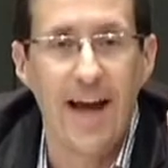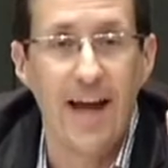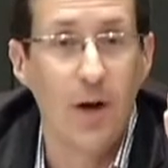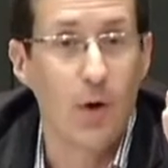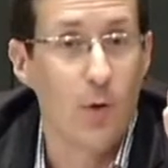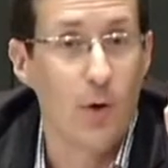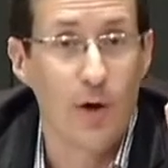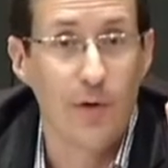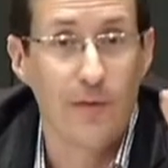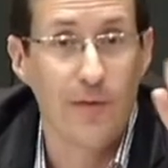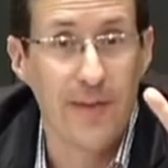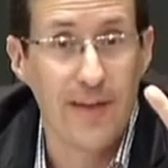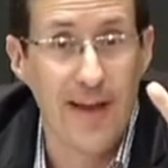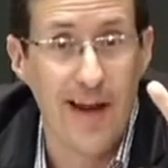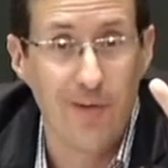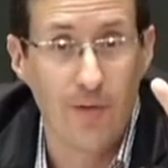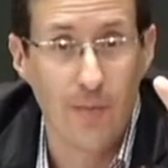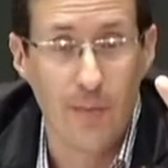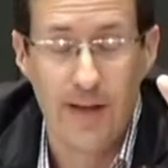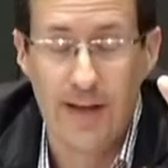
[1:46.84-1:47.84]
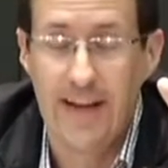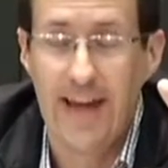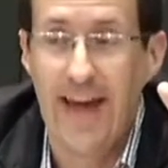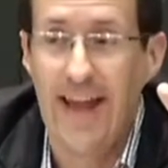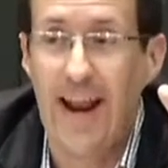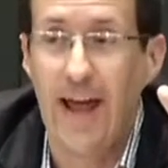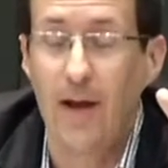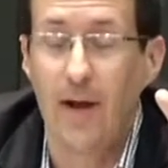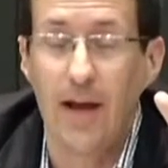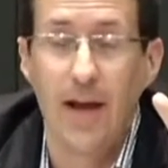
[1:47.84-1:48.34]
I don't work for the government,
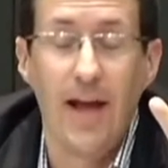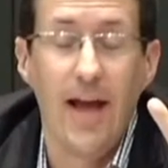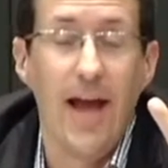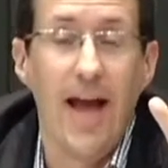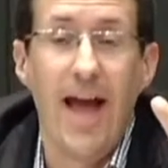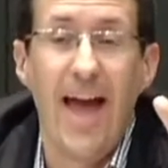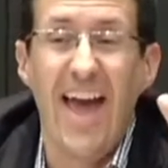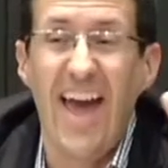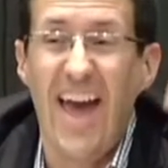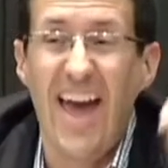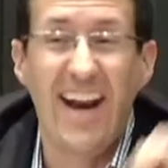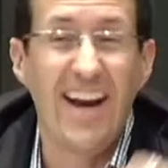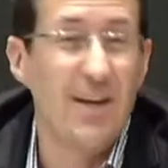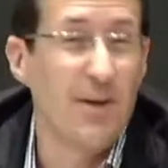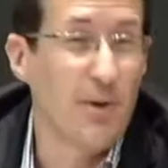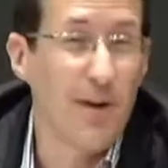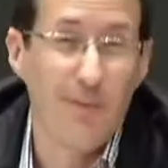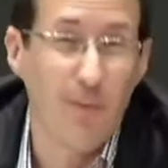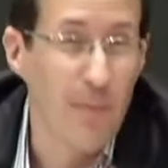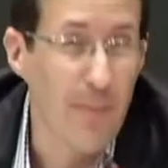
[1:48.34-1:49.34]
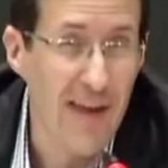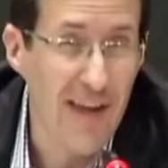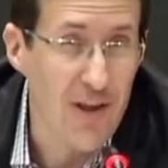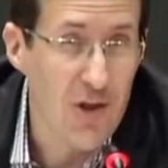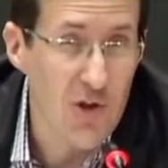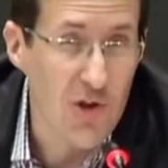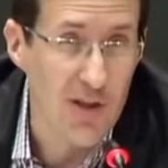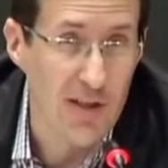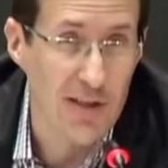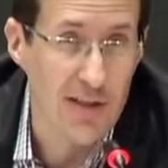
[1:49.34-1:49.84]
and I don't have a
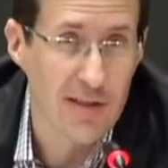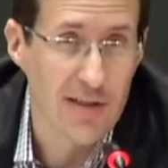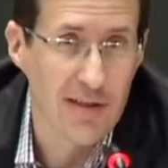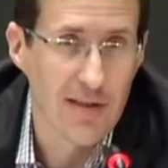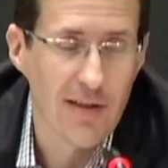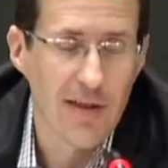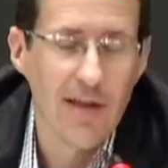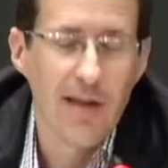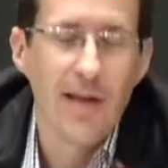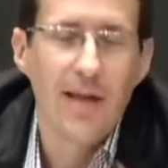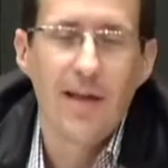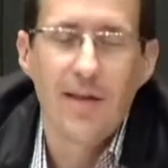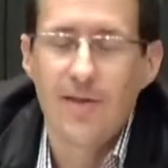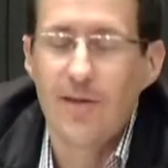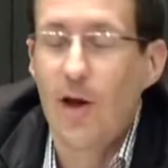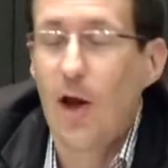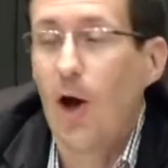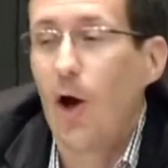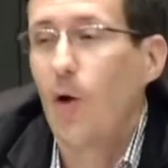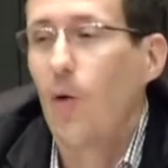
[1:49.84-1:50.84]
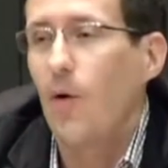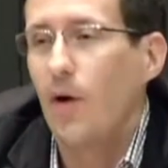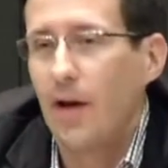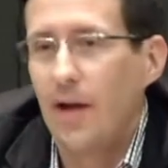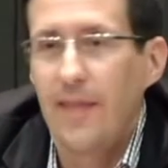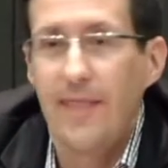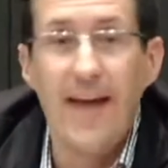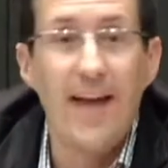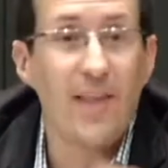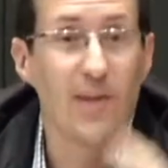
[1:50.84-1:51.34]
pension. So
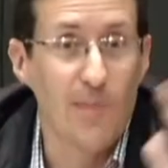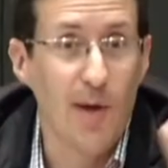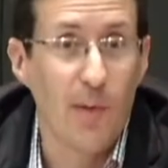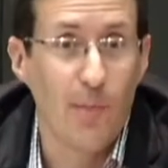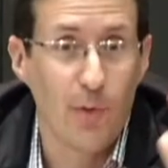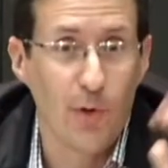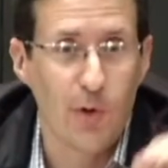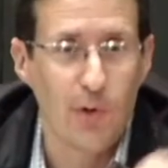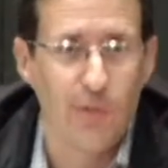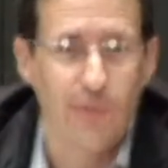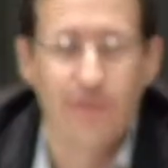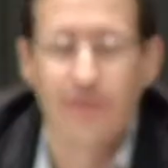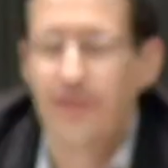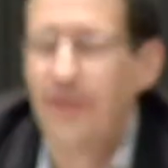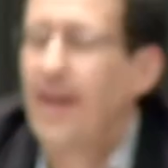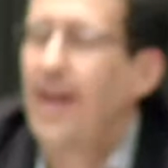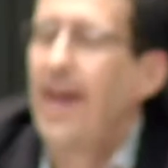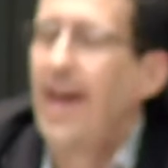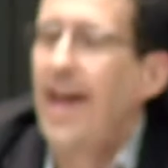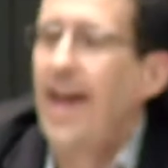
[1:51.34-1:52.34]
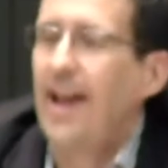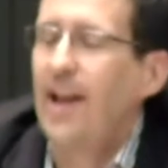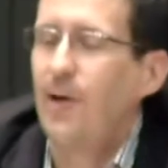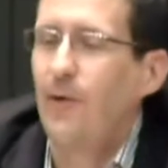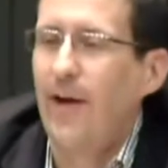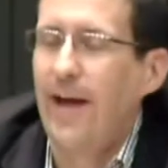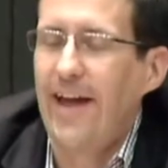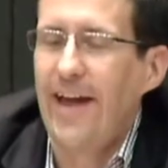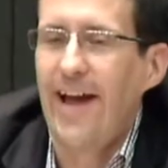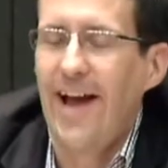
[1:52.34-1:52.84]
that's my proof.
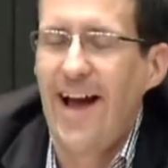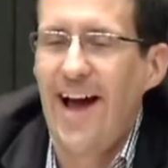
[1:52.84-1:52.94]
Anyway.